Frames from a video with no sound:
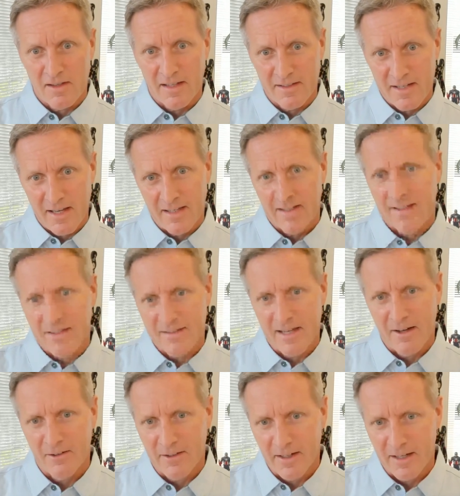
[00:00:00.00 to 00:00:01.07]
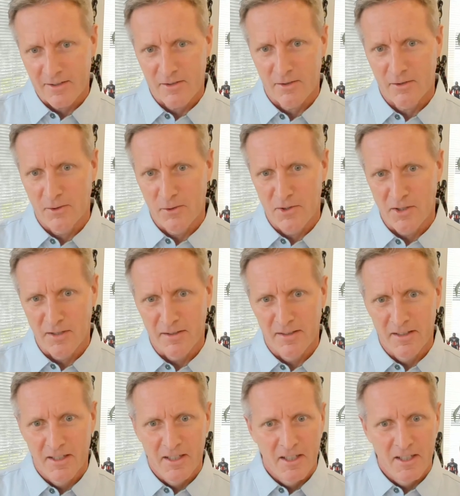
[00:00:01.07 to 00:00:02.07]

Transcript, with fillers: and then taking it down to execution.